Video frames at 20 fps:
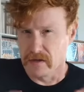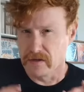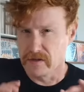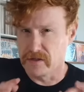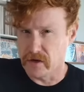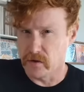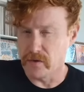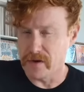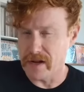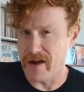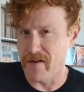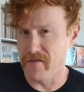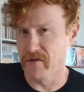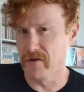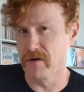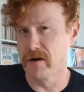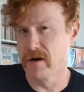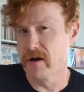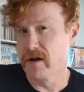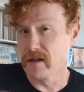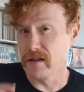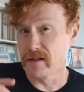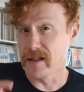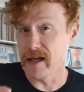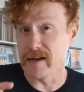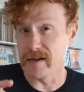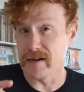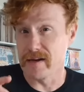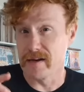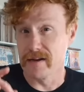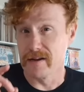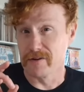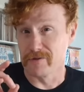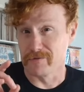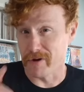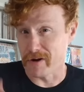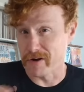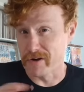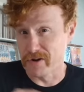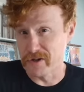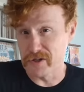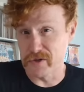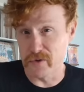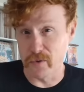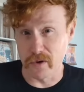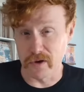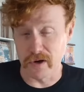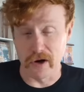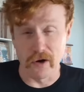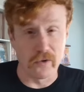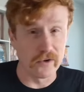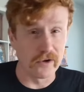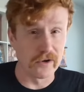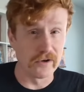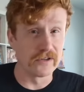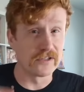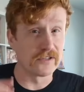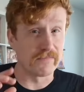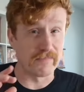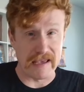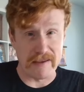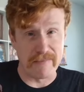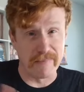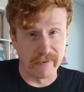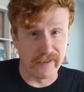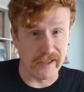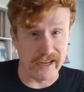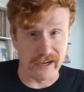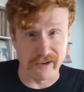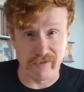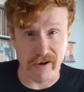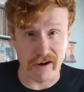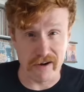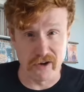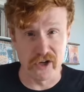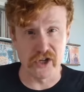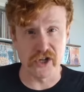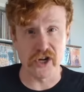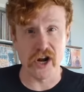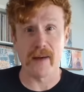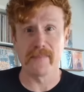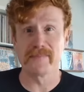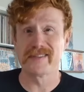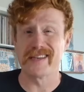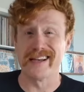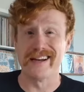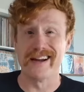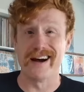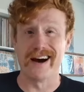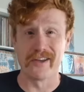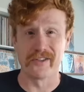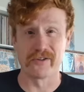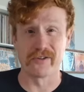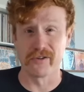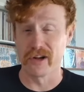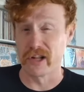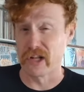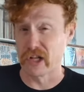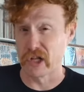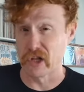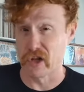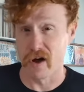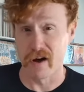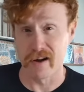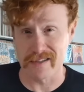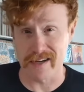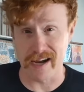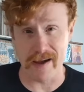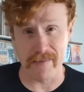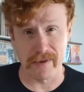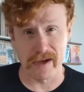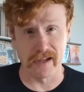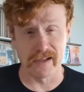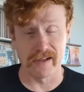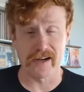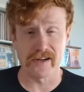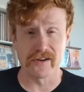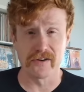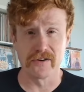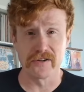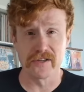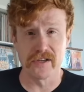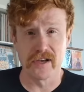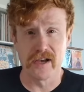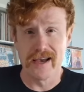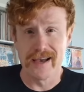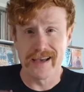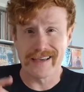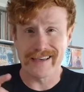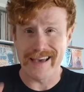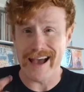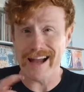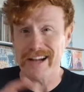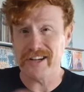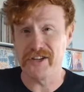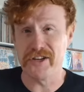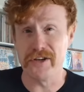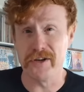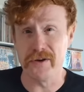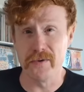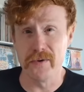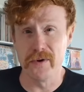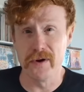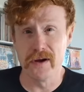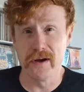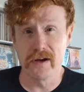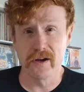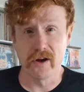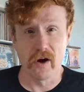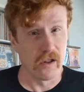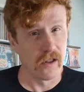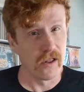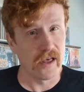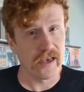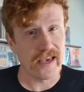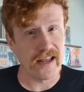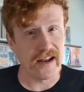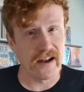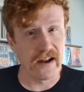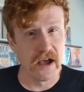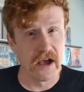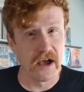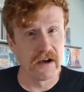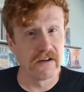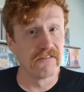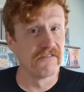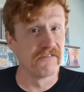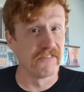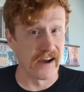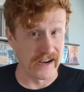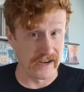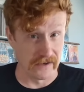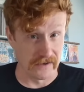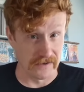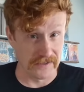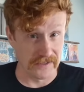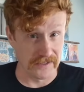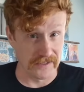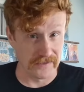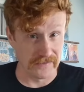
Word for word: Don't ever let record store owners, people in record shops, and other longtime collectors catch you calling it vinyls.